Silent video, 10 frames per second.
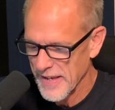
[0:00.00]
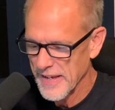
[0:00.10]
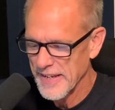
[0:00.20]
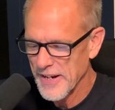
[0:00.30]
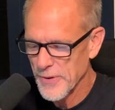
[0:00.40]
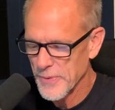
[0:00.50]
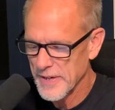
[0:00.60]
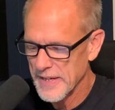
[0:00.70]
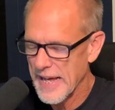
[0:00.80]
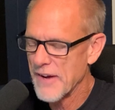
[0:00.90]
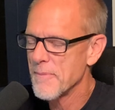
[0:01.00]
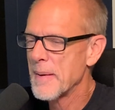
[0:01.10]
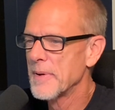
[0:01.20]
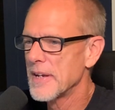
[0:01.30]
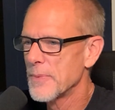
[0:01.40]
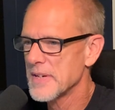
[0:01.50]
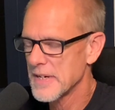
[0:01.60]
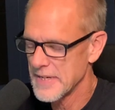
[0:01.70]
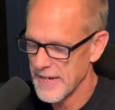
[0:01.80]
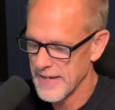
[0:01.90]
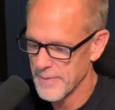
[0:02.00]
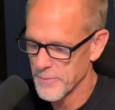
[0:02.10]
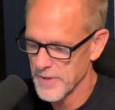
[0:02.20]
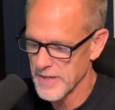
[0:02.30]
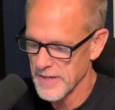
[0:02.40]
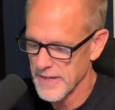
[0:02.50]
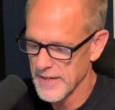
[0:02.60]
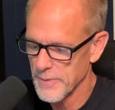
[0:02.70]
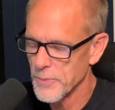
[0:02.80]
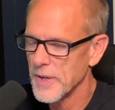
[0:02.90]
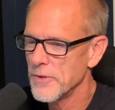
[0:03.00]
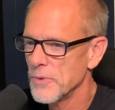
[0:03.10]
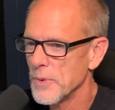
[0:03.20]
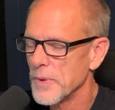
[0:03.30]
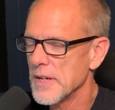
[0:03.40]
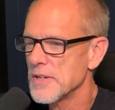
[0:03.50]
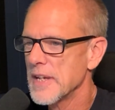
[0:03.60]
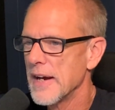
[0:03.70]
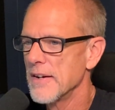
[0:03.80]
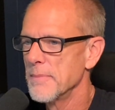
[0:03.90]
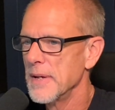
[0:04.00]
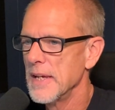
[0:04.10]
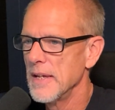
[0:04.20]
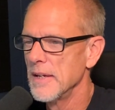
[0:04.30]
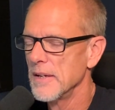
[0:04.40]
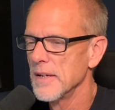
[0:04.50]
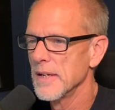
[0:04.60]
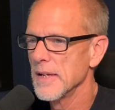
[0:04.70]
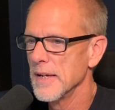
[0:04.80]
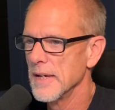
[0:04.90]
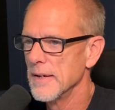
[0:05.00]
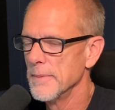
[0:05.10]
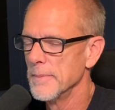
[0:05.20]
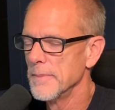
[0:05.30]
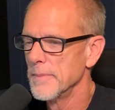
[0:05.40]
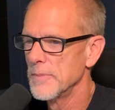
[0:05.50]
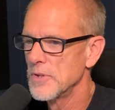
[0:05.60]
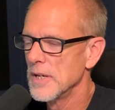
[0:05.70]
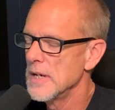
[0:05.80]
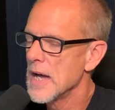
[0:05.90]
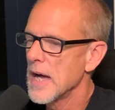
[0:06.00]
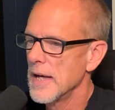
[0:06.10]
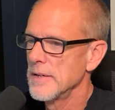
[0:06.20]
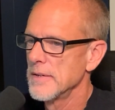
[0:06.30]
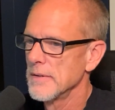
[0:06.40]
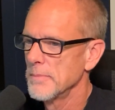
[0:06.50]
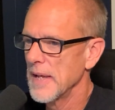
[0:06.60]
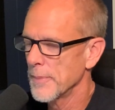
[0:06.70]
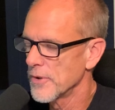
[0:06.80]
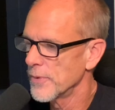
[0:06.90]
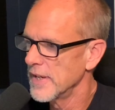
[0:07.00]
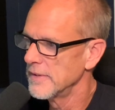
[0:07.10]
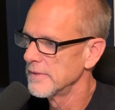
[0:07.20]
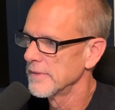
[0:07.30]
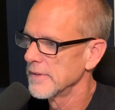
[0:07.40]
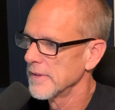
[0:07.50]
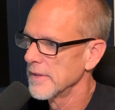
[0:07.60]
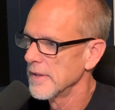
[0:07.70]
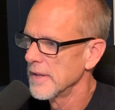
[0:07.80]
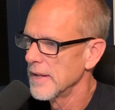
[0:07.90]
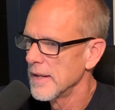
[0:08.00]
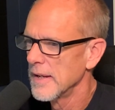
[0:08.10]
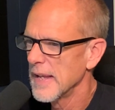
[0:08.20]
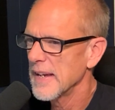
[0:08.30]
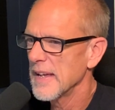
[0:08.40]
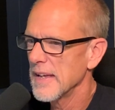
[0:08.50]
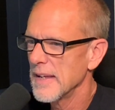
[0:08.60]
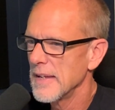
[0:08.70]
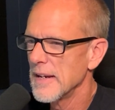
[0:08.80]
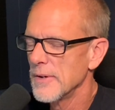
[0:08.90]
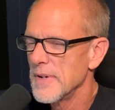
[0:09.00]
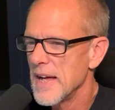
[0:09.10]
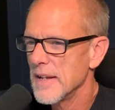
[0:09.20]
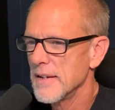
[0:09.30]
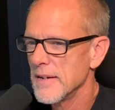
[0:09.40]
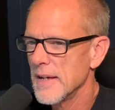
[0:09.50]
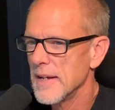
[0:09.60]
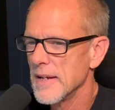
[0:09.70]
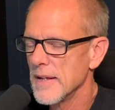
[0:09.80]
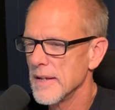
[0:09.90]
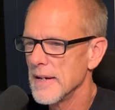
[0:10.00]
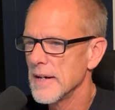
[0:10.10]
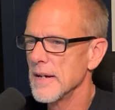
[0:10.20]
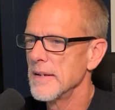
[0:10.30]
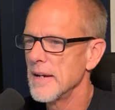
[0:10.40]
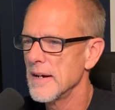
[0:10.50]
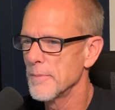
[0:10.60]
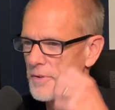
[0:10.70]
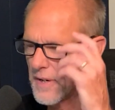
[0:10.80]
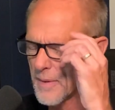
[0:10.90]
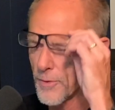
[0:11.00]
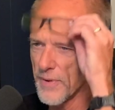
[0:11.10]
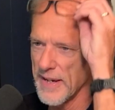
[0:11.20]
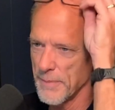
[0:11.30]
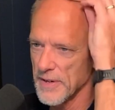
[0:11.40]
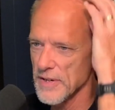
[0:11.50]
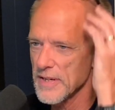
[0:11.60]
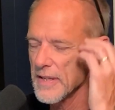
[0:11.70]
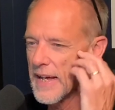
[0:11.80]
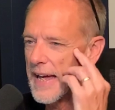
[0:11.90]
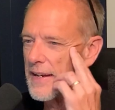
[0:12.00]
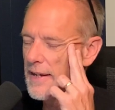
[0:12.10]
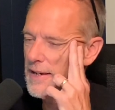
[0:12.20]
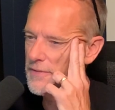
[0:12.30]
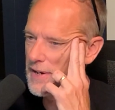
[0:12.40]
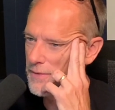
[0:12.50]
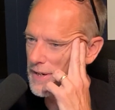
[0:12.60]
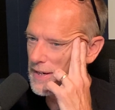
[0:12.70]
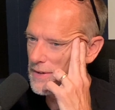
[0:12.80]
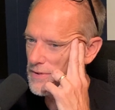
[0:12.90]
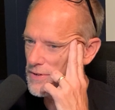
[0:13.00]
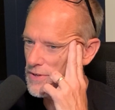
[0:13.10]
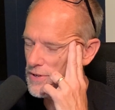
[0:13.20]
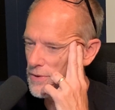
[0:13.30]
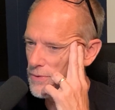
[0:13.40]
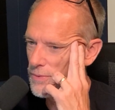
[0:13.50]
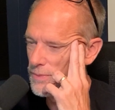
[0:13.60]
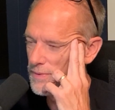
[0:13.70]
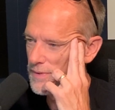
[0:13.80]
You know, I remember there was a time when uh, when it would have scared me um, to not be able to run. Mm. Like you know, not not in a not in a terrible terrible way, but just the idea of not running is just so